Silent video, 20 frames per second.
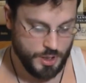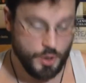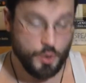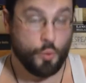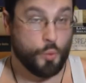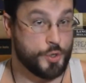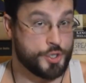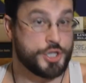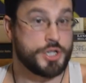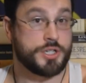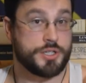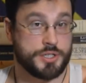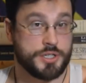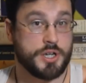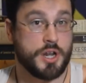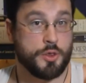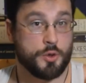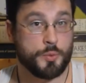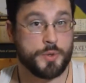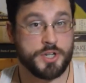Which is
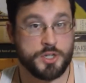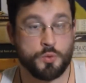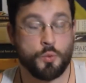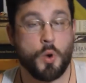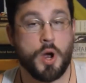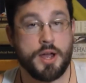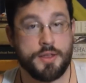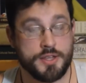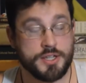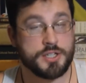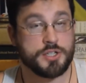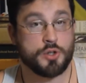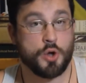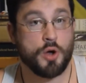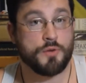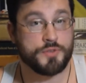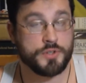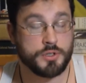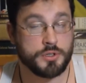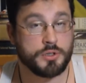another reason why this is
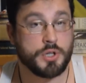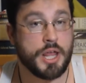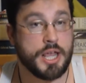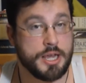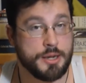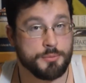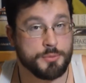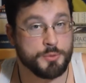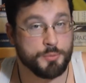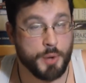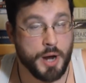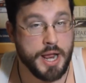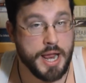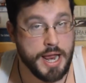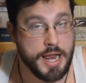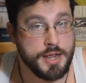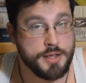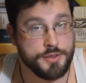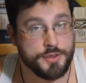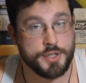often claimed by
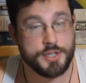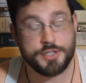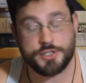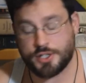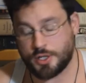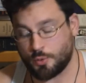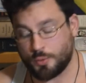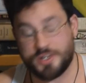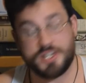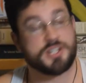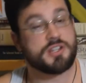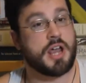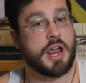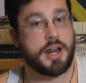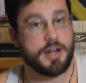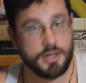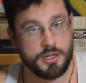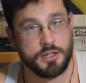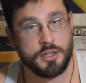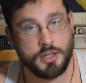atheists and
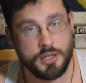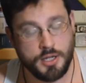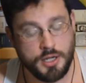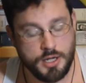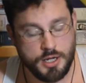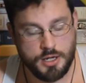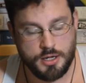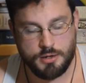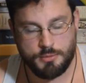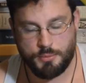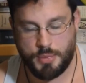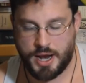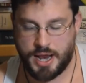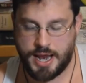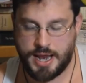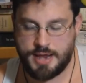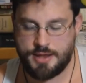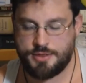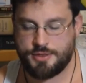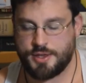recited by
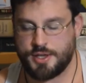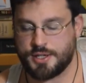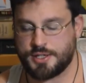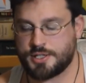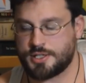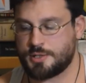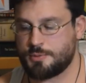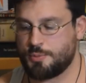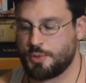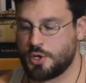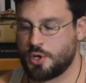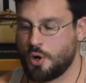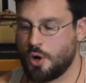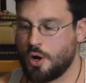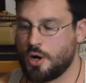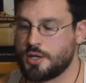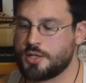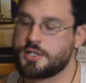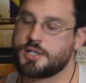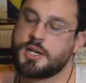atheists,
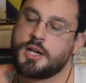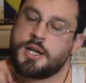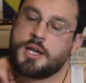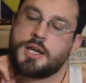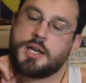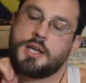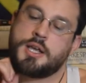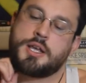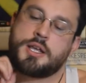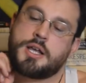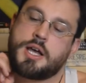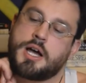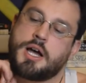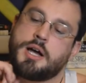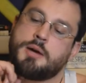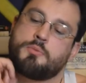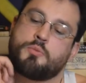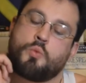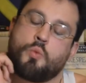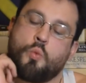because
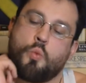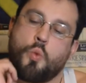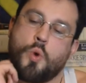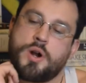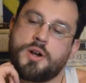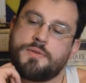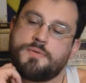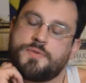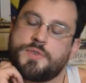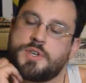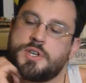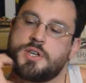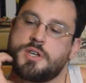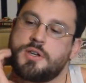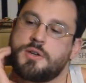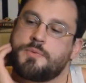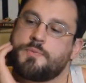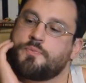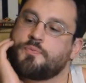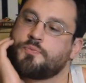um, one of the,